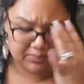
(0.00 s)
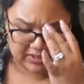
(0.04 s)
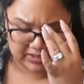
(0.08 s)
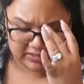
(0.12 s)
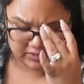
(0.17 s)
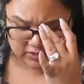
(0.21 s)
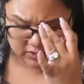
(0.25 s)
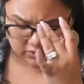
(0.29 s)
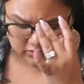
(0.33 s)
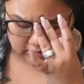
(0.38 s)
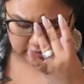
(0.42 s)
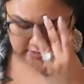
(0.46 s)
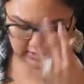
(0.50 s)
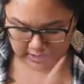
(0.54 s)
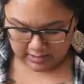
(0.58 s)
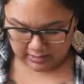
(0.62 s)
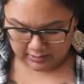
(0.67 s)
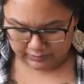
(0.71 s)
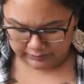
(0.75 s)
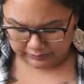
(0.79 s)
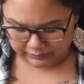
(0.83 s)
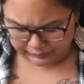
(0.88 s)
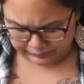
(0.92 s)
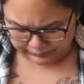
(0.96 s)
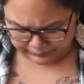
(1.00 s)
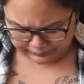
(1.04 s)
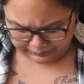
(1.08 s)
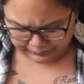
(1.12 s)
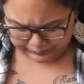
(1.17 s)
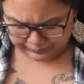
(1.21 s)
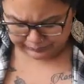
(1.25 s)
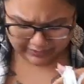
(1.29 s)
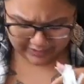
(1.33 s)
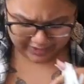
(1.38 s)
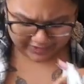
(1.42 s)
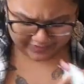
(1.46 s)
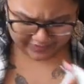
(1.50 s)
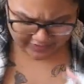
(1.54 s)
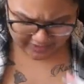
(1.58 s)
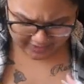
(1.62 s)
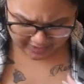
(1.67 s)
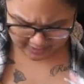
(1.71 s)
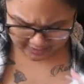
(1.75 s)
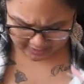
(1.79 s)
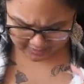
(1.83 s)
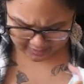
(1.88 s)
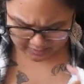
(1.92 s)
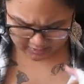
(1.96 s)
picked those up and
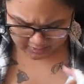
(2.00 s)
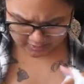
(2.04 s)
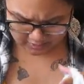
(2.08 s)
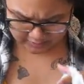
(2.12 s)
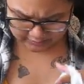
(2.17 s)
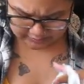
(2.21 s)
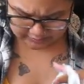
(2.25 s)
then